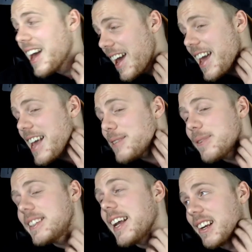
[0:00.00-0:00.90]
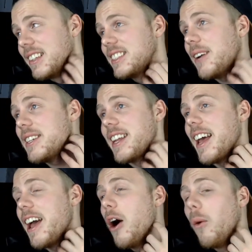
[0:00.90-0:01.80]
It is ridiculous, though, isn't
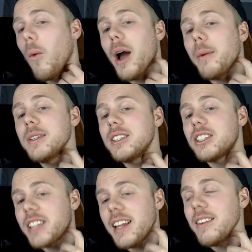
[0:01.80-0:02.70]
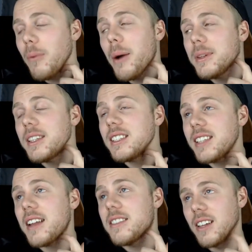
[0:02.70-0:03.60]
it? Why would the
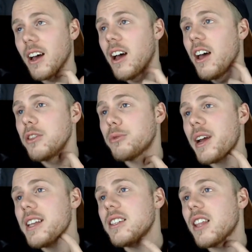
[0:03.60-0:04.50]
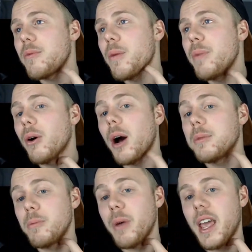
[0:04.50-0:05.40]
Stenza, the race that they've been built up
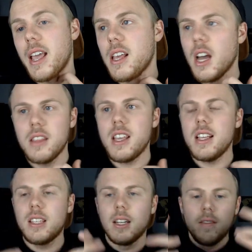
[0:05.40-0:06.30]
to be, these